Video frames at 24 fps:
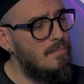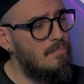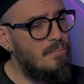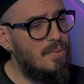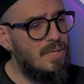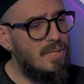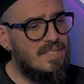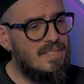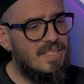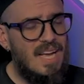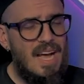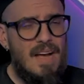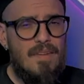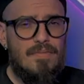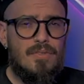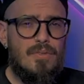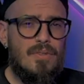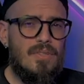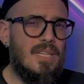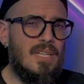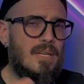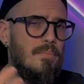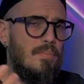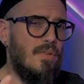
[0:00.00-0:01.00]
but after
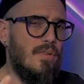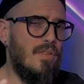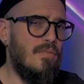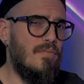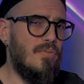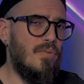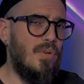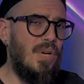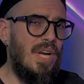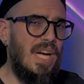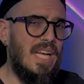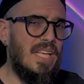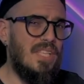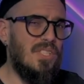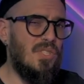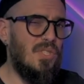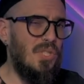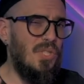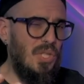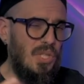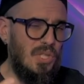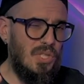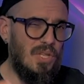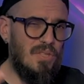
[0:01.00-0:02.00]
a couple of rides
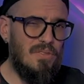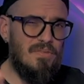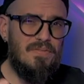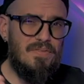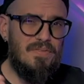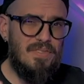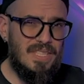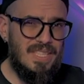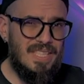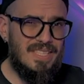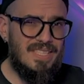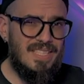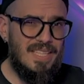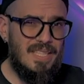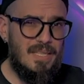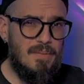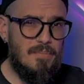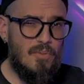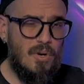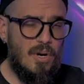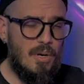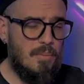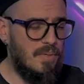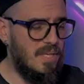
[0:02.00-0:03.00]
you don't feel it
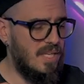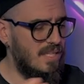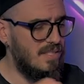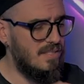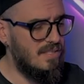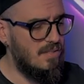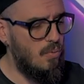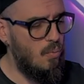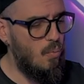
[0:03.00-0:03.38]
anymore because the